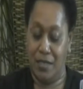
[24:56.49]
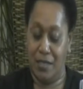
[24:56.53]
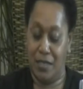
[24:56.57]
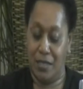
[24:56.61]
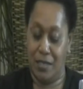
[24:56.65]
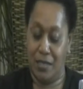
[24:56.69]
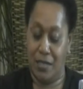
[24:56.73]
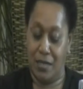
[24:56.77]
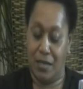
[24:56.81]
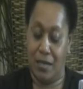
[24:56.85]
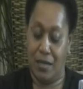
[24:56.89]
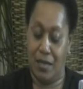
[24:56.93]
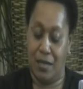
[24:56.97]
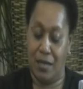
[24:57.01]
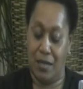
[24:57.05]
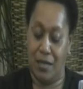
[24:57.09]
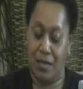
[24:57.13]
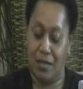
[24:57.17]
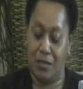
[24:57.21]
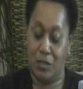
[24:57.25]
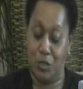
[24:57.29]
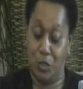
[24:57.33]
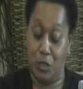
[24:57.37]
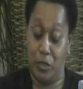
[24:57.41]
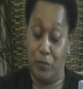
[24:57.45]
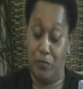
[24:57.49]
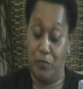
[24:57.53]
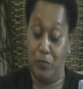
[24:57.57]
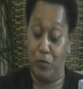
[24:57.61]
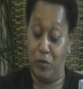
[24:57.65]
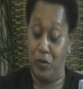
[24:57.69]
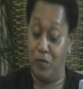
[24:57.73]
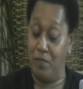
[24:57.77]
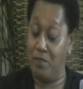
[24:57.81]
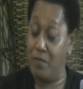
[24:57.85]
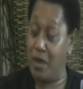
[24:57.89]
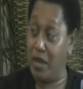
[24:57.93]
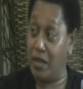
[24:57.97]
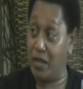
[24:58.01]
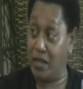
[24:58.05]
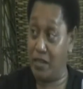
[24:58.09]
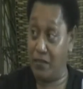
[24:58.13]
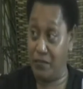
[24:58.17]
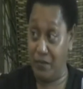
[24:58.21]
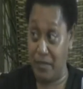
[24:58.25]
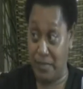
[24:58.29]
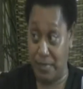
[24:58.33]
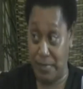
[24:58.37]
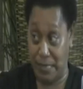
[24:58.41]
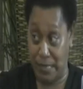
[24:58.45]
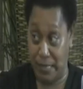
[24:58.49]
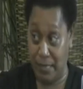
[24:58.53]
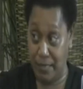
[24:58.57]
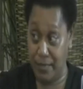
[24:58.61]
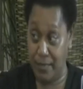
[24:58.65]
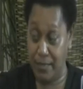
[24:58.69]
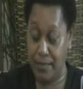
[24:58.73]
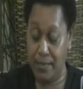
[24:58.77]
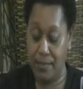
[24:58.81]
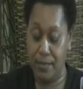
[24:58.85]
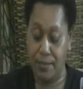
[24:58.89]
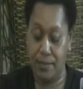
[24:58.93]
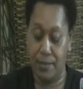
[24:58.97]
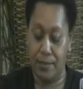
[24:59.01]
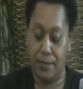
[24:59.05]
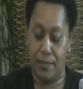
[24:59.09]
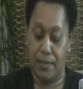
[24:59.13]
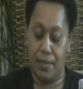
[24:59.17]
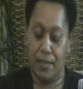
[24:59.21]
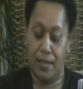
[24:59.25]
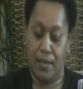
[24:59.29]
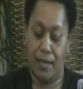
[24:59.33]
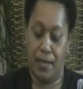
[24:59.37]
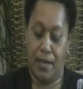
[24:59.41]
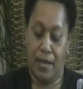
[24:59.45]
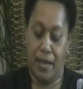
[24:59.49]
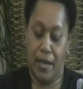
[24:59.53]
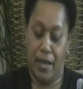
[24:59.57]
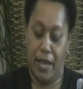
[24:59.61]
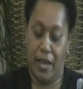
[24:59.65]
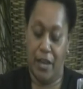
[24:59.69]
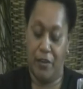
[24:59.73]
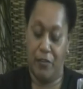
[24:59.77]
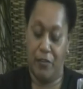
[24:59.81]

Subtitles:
to improve market facilities and